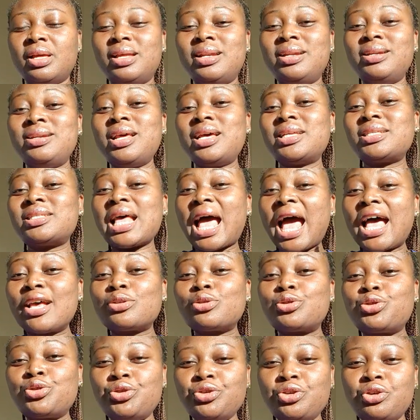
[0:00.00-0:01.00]
Let's
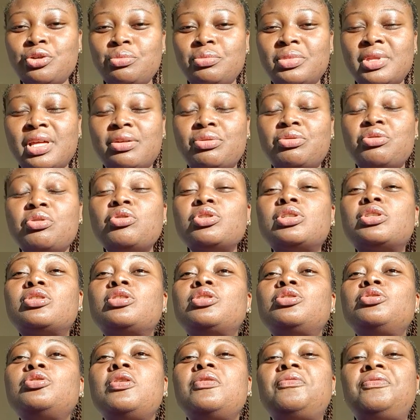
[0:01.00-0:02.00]
assume that those
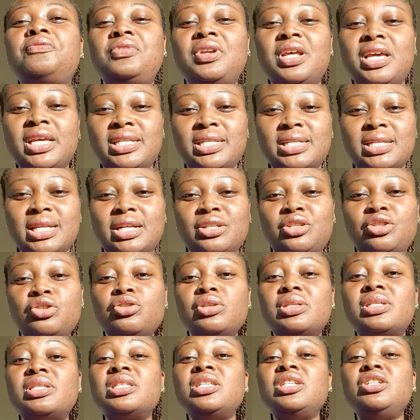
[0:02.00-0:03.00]
snowflakes that you're
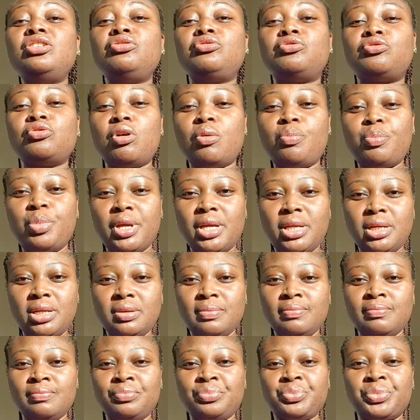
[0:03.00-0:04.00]
seeing dropping
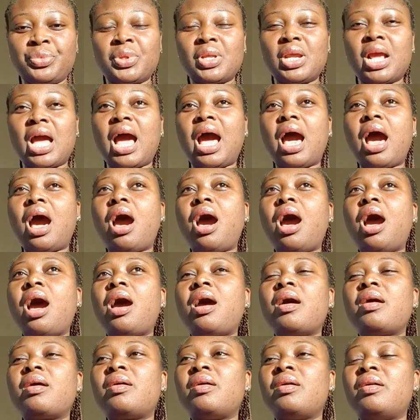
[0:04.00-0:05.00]
are
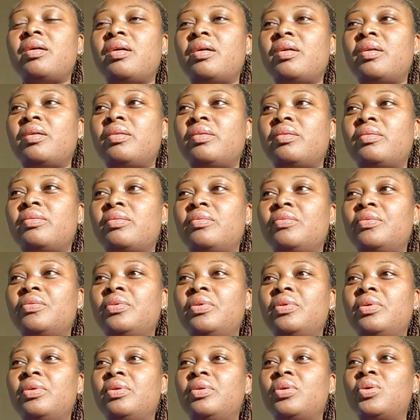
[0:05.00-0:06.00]

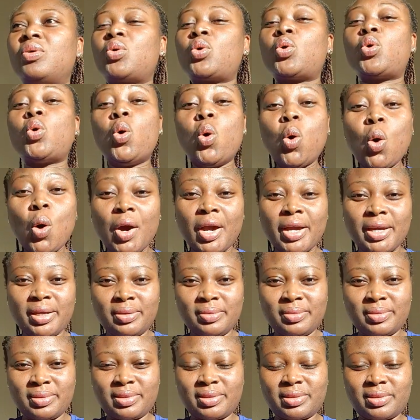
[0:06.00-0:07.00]

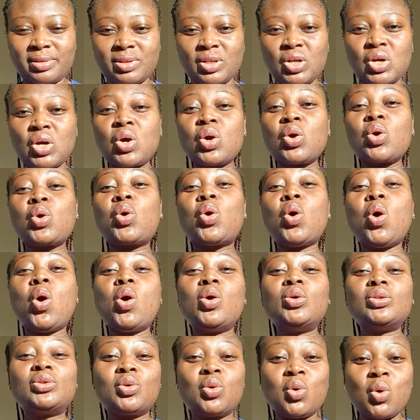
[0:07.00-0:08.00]
coins,
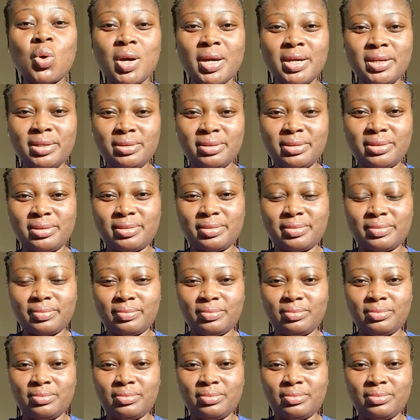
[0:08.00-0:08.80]
gold coins,